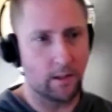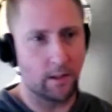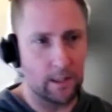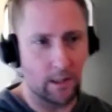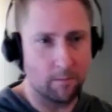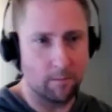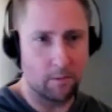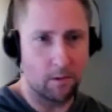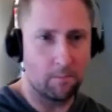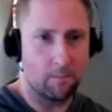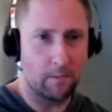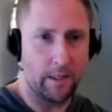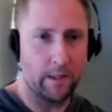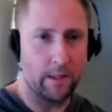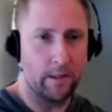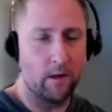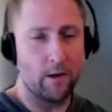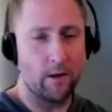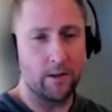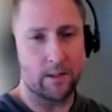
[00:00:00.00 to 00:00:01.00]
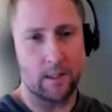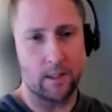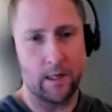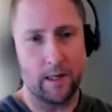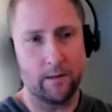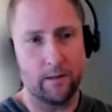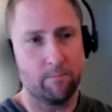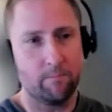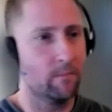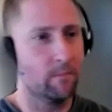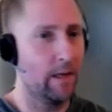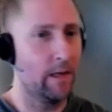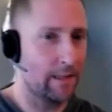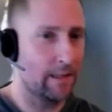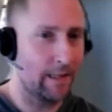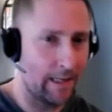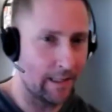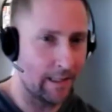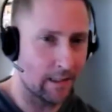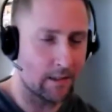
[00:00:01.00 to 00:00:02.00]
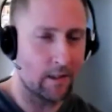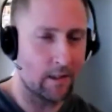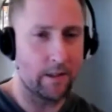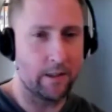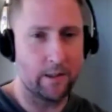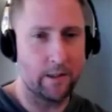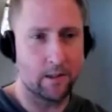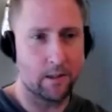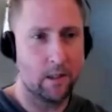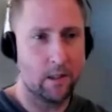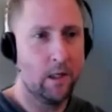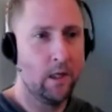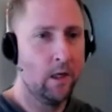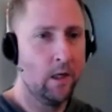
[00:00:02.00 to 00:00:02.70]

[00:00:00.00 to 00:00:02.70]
get them to meet on site, case studies,